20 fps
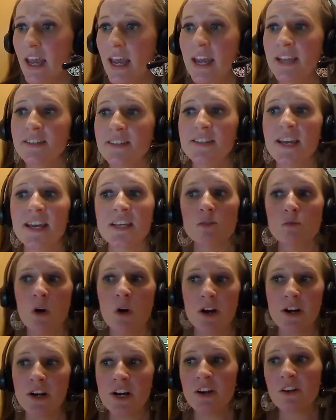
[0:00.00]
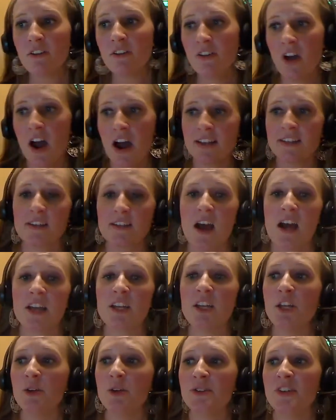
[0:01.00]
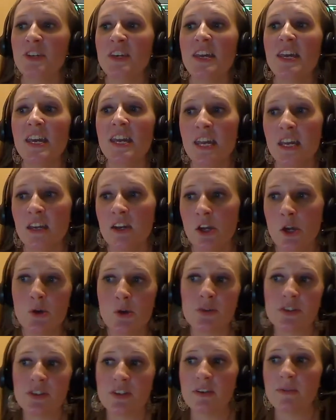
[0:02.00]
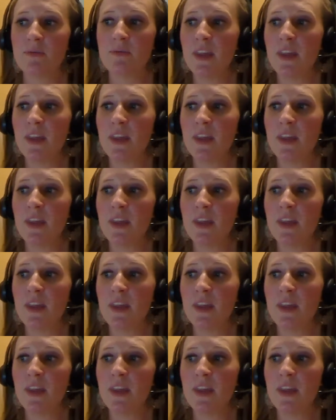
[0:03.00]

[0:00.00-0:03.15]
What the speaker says: It says, what are your thoughts on using e-news